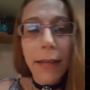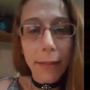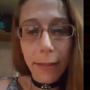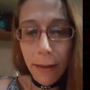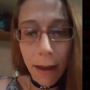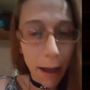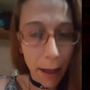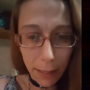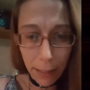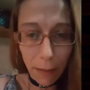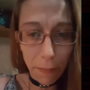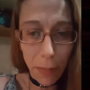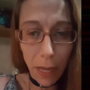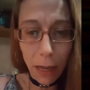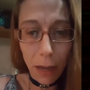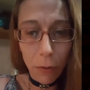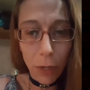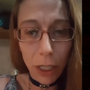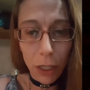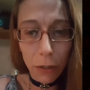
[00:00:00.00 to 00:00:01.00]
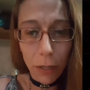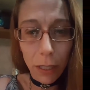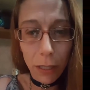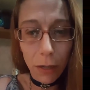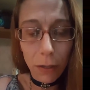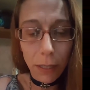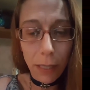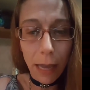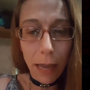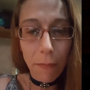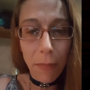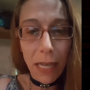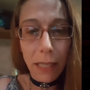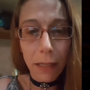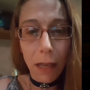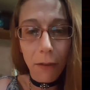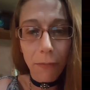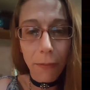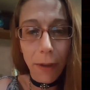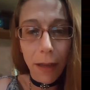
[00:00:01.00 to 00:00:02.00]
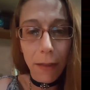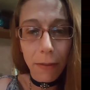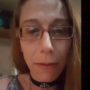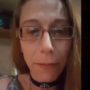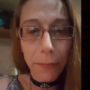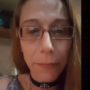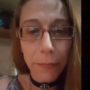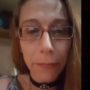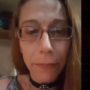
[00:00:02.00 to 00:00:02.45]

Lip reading: is not something I wish to associate myself with.